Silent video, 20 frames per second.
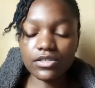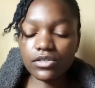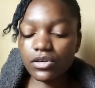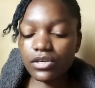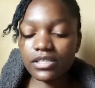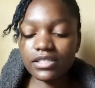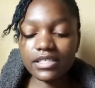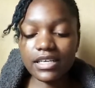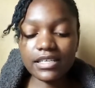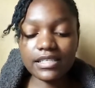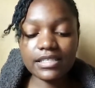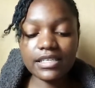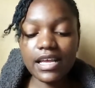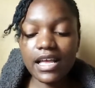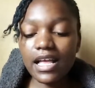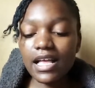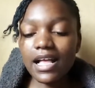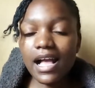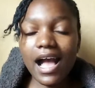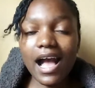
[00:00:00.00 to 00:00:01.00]
So it's just
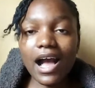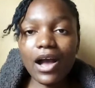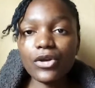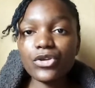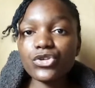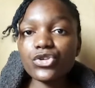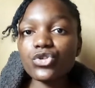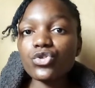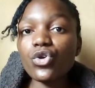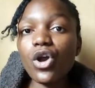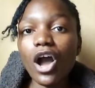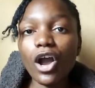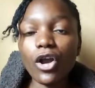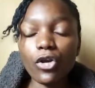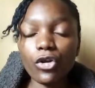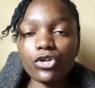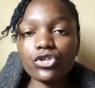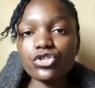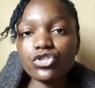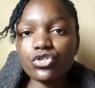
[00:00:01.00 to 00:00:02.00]
how you
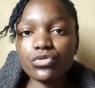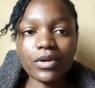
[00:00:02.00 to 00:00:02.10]
are going